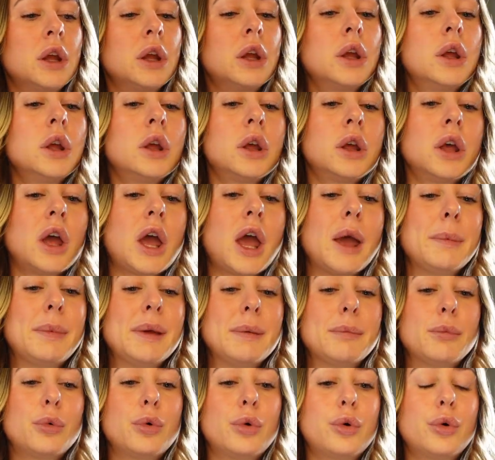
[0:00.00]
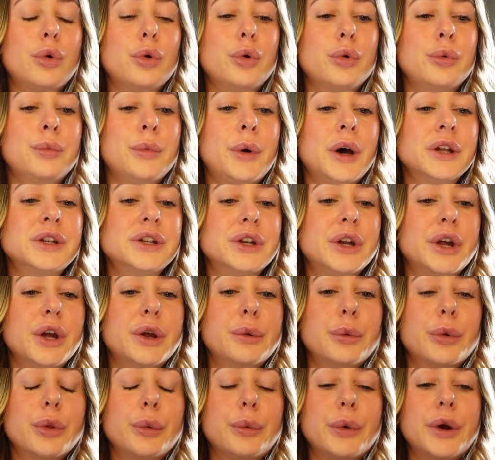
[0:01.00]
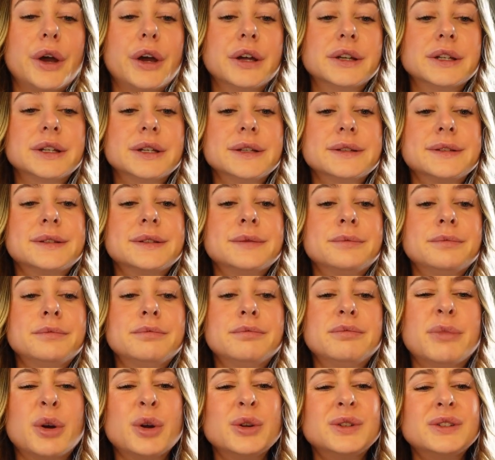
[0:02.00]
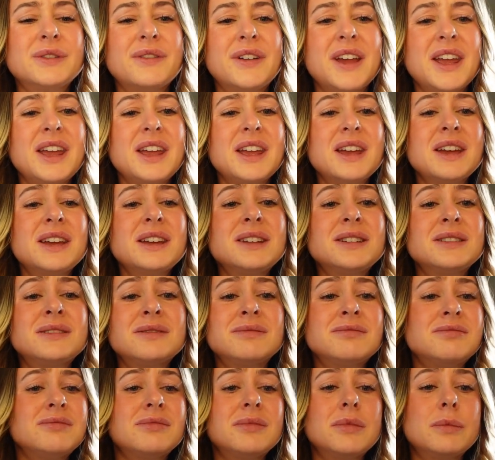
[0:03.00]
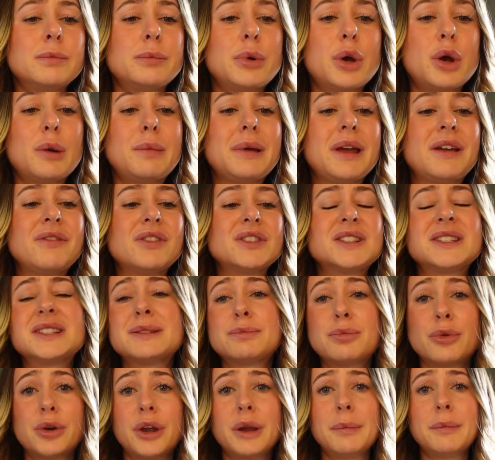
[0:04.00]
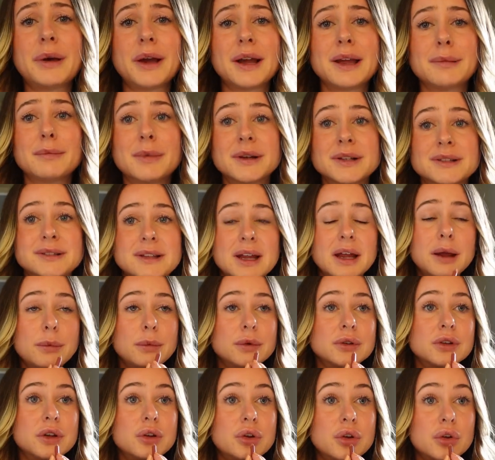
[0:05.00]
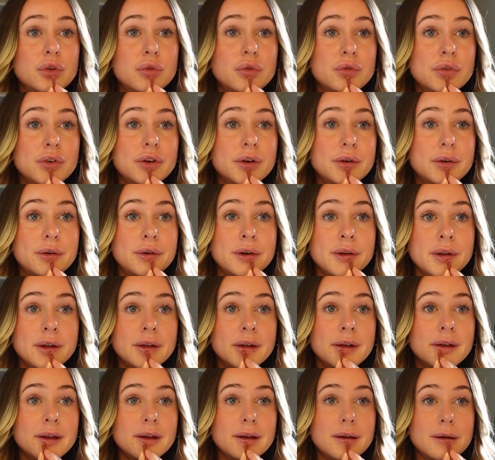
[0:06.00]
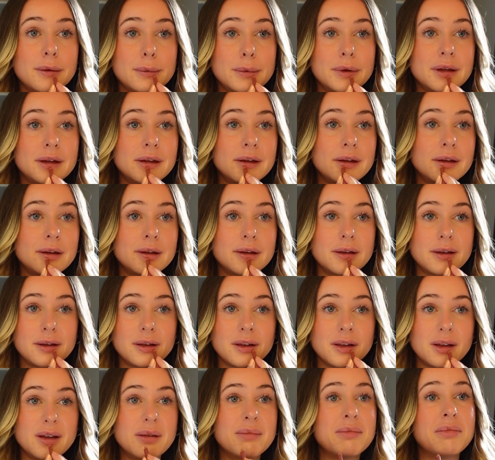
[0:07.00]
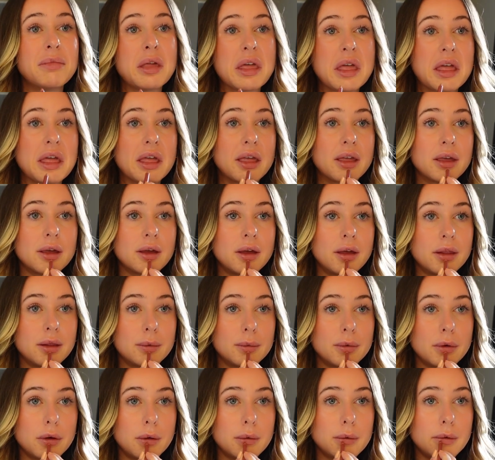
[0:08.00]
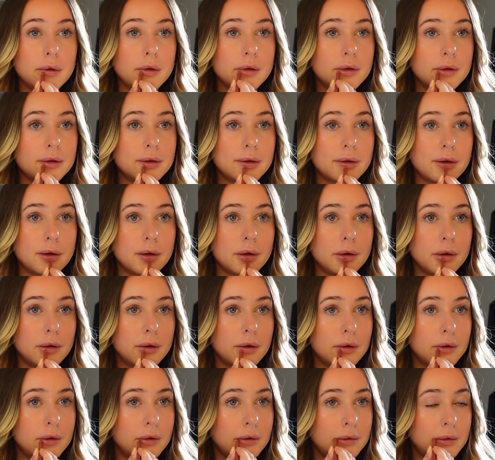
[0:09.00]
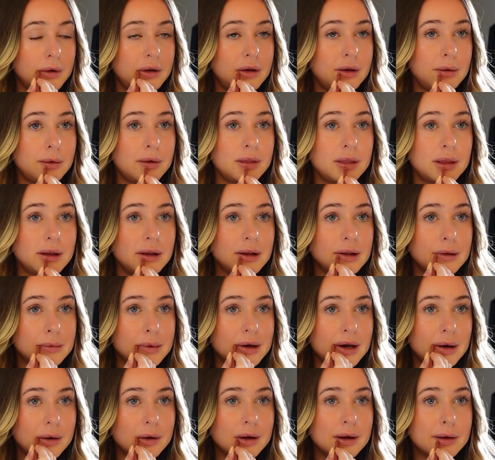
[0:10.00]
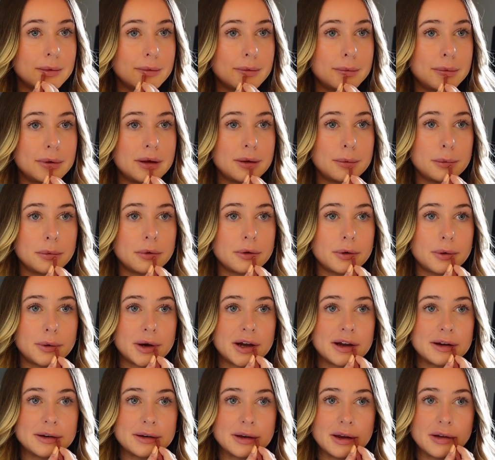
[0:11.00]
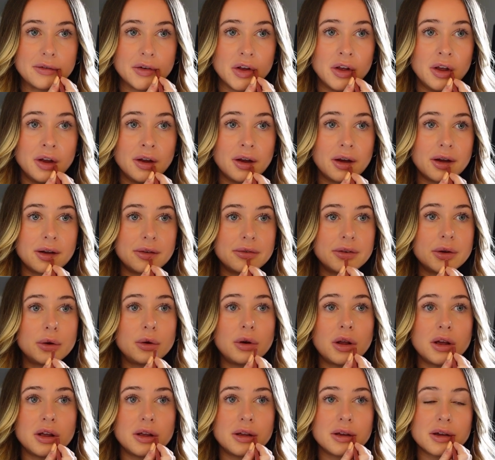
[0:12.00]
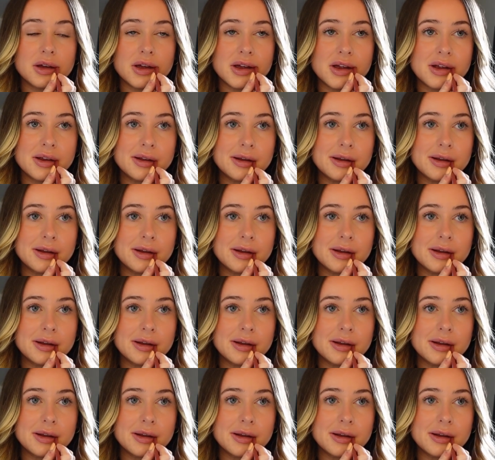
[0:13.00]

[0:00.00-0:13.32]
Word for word: a bit more, I don't know what the word is, motivated. Put a bit of a spring back in my step because I just feel a bit meh at the moment. So we're doing things about it, we're being proactive. I feel like